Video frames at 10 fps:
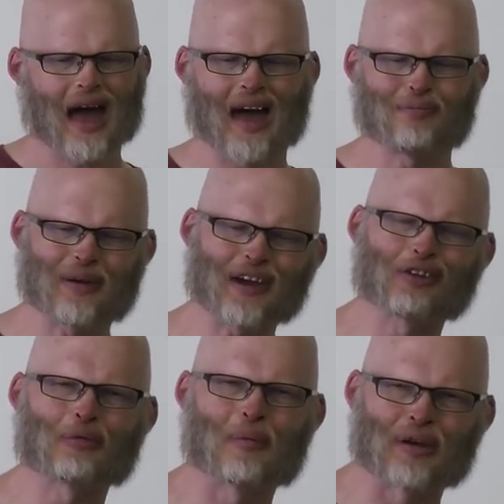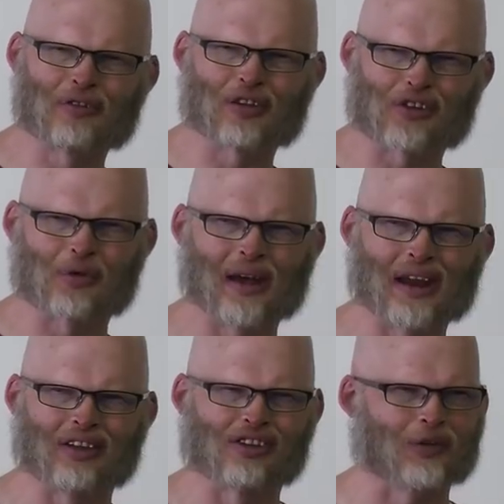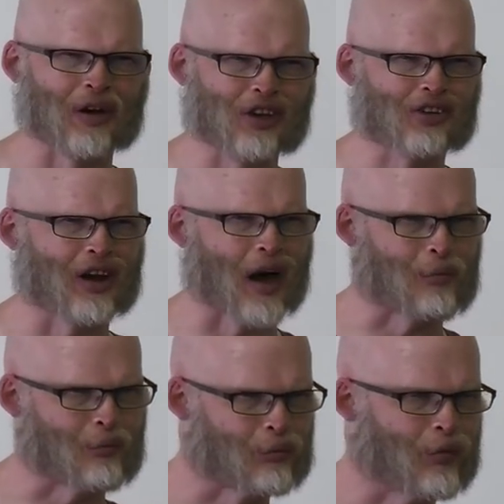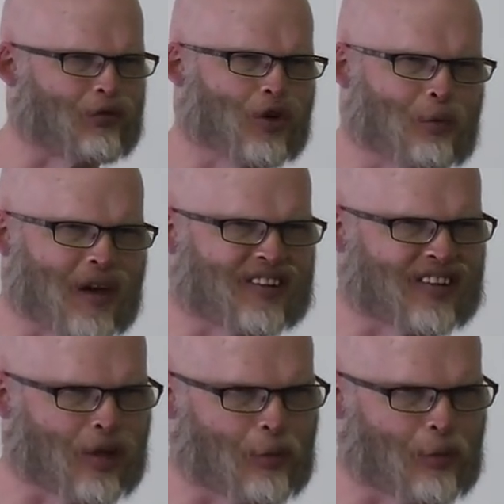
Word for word: I picked up a bit of this really in Swedish, and a few pieces of